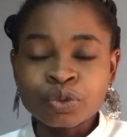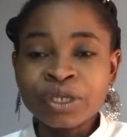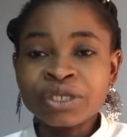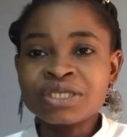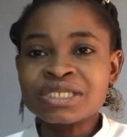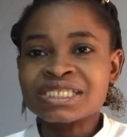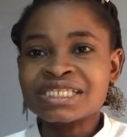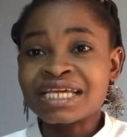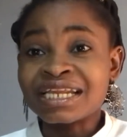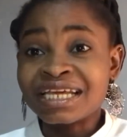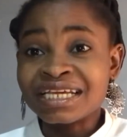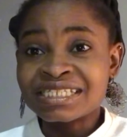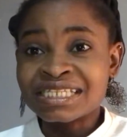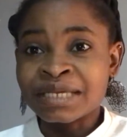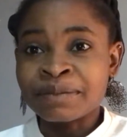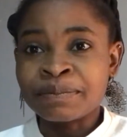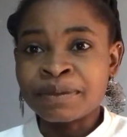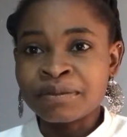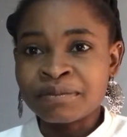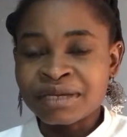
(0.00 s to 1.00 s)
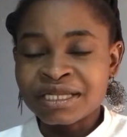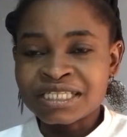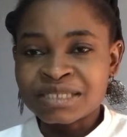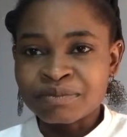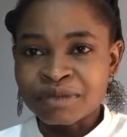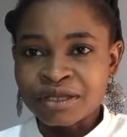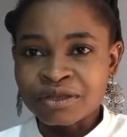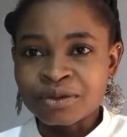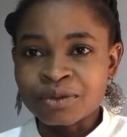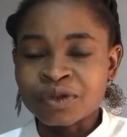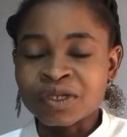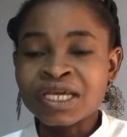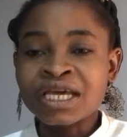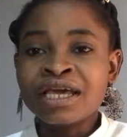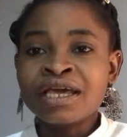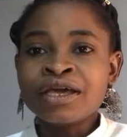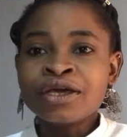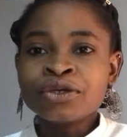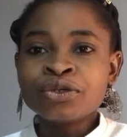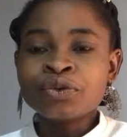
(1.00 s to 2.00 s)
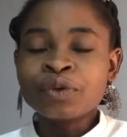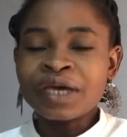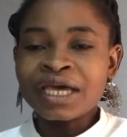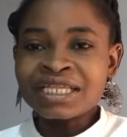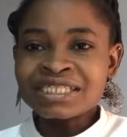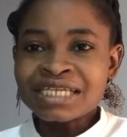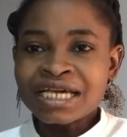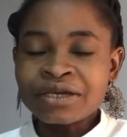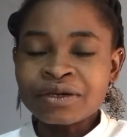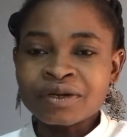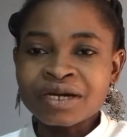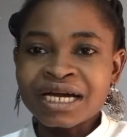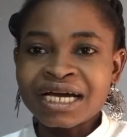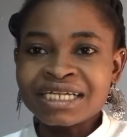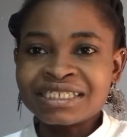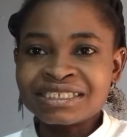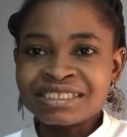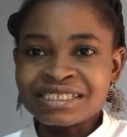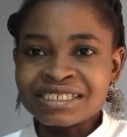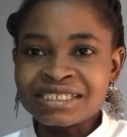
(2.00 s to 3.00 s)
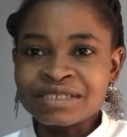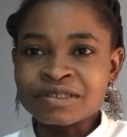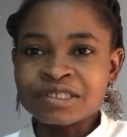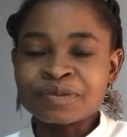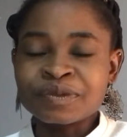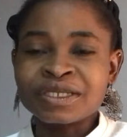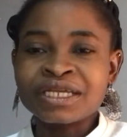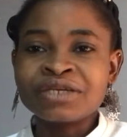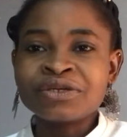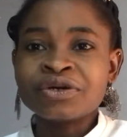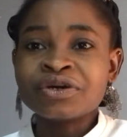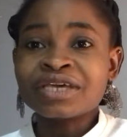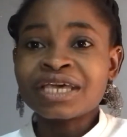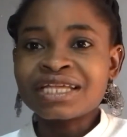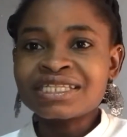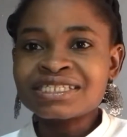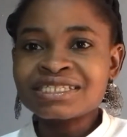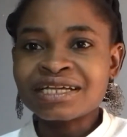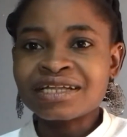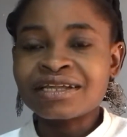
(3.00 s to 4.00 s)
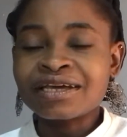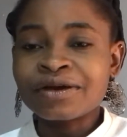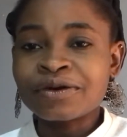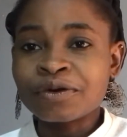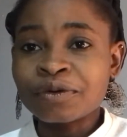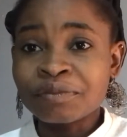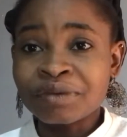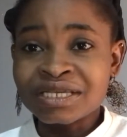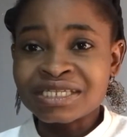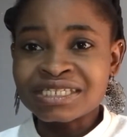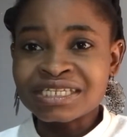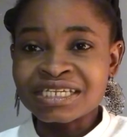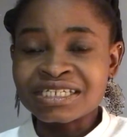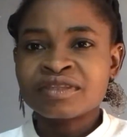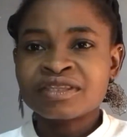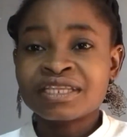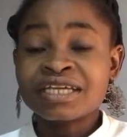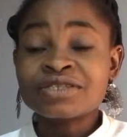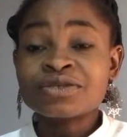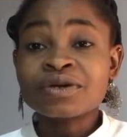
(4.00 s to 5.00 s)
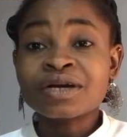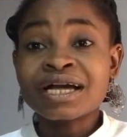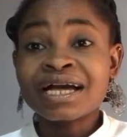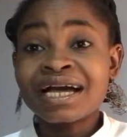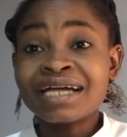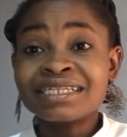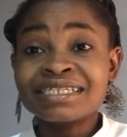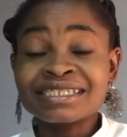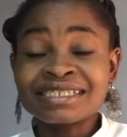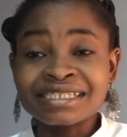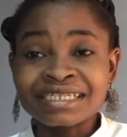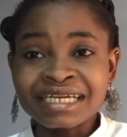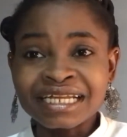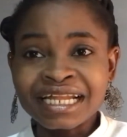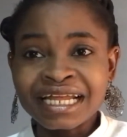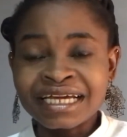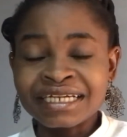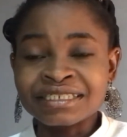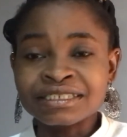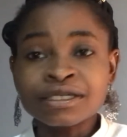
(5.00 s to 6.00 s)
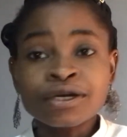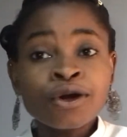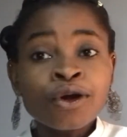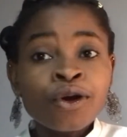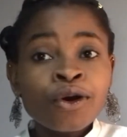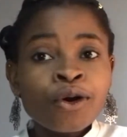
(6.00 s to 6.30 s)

When you select a payment method, you enter your card details, but then you're getting an error message that your card is declined.